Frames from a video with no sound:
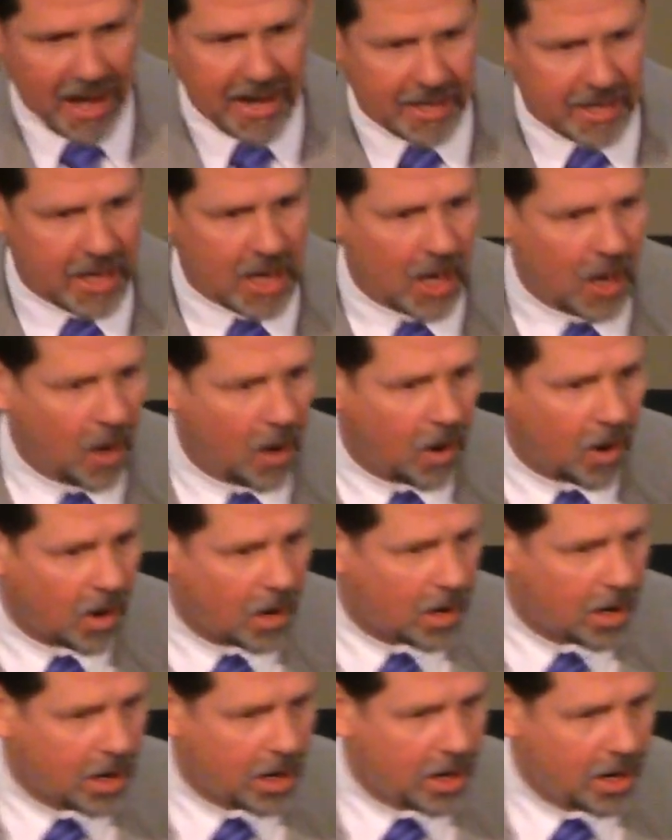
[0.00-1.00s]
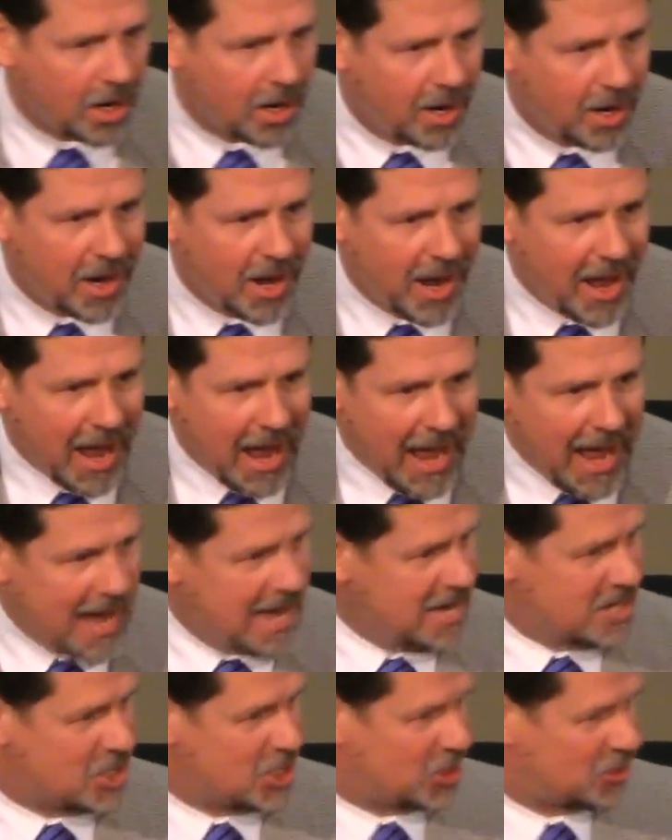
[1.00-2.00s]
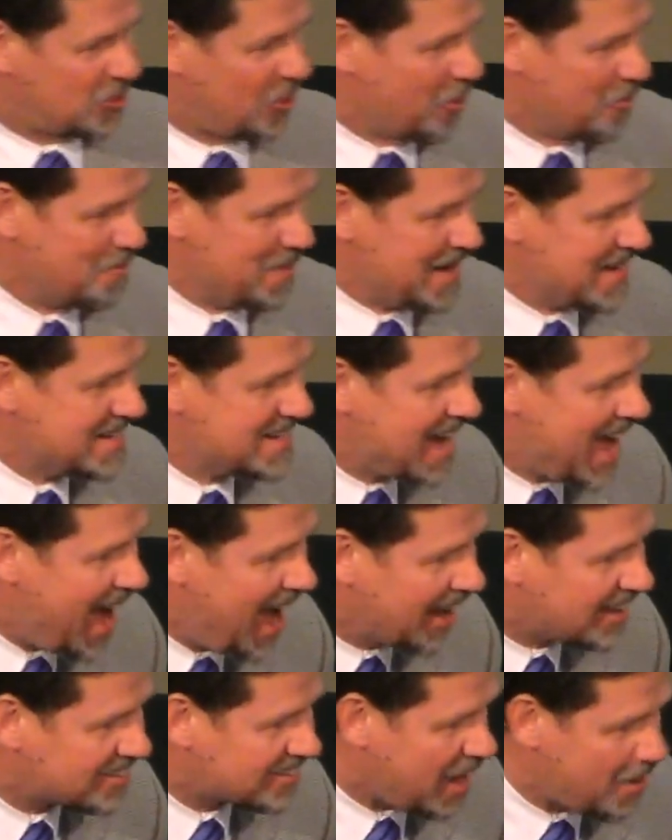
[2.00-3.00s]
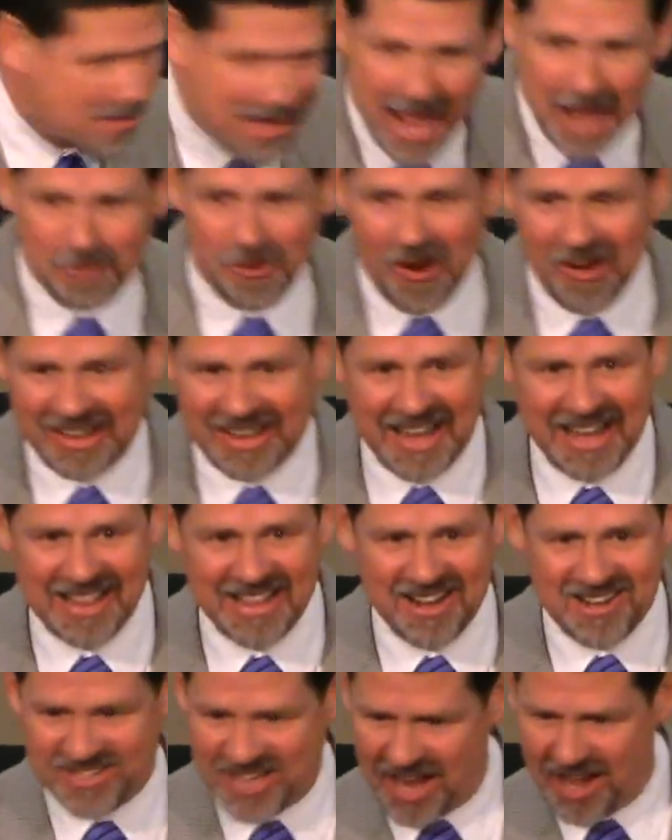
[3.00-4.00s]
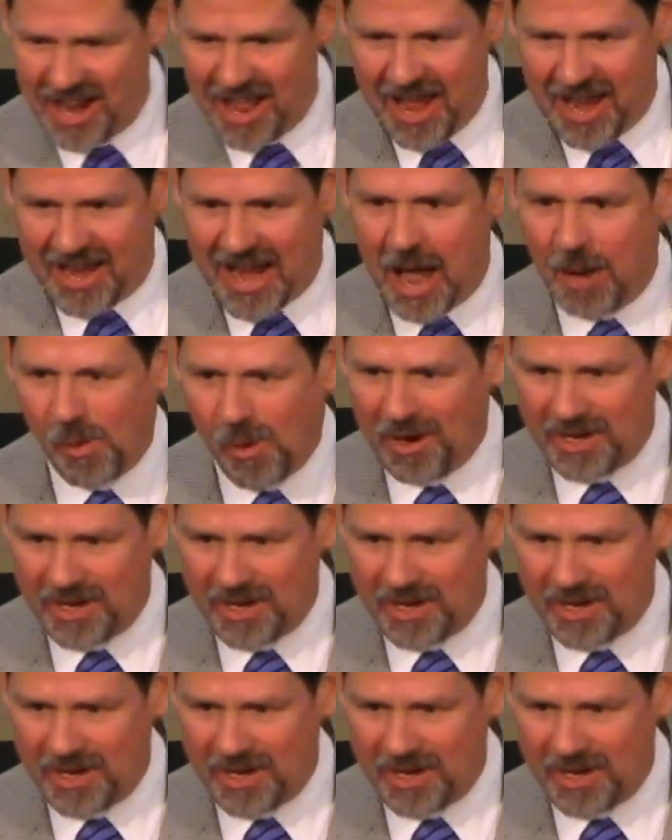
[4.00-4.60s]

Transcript: right here. And it just drove me nuts. I mean, I'd walk in and there's that, and I